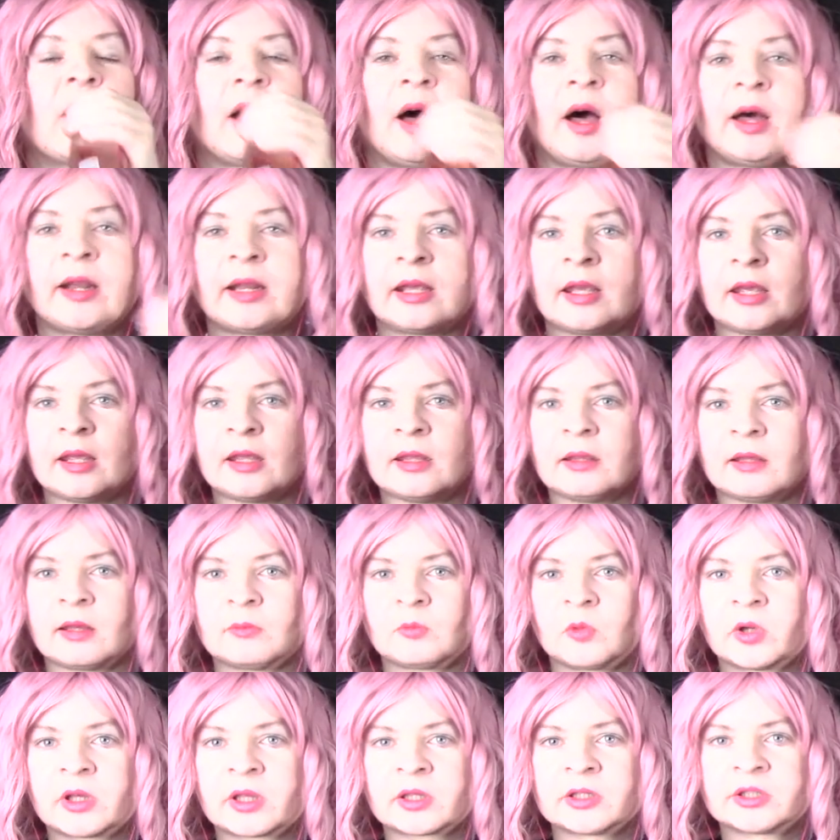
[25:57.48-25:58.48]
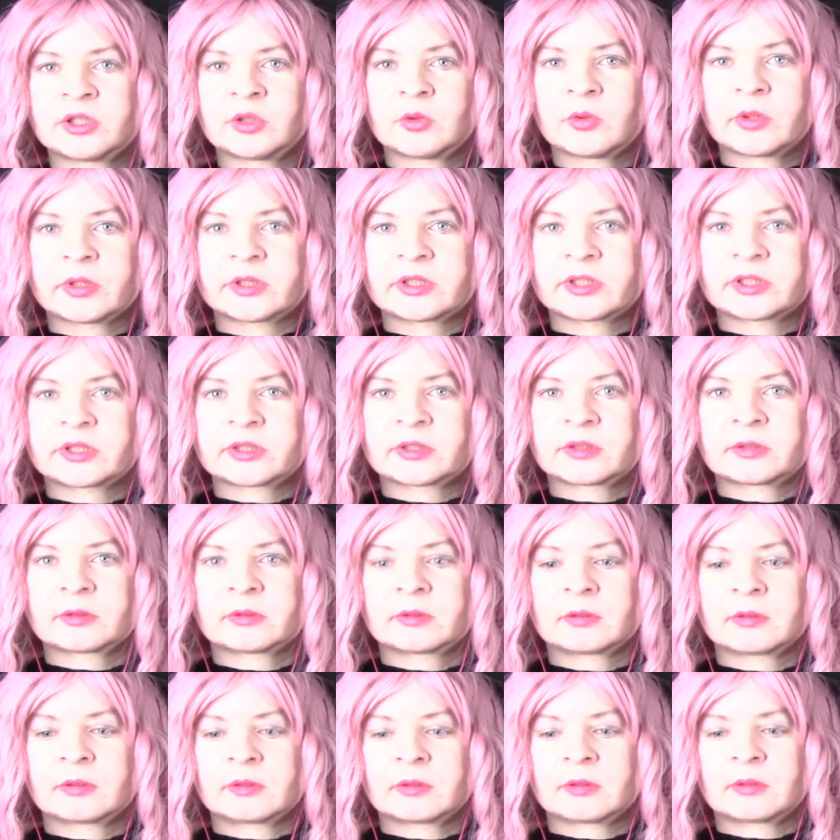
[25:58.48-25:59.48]
Honey, we could do it.
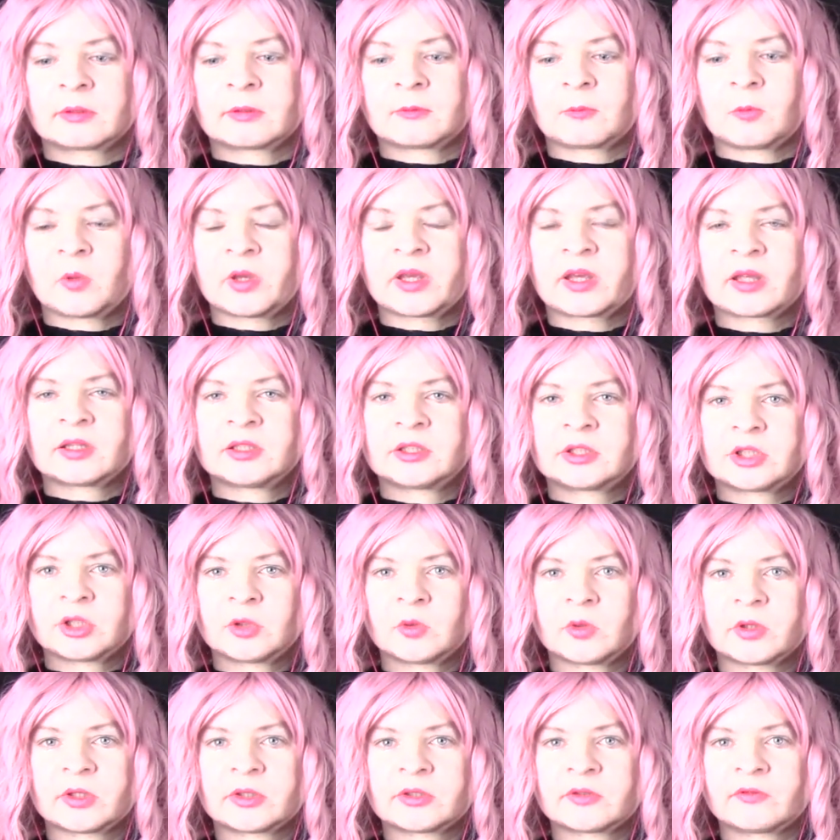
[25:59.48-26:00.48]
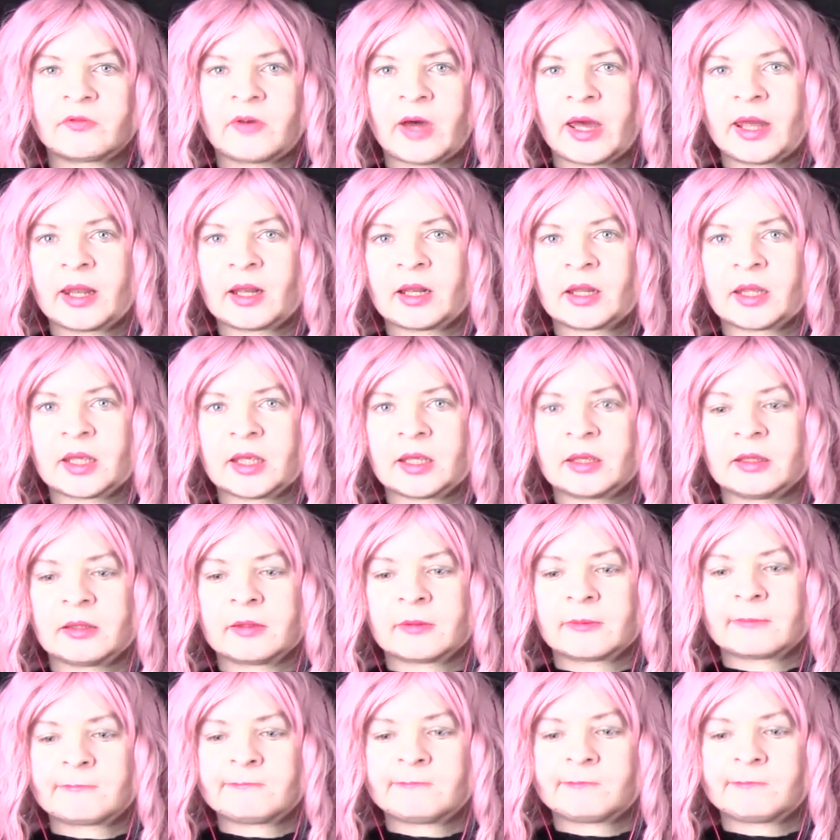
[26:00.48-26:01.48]
We can do it, okay. finally.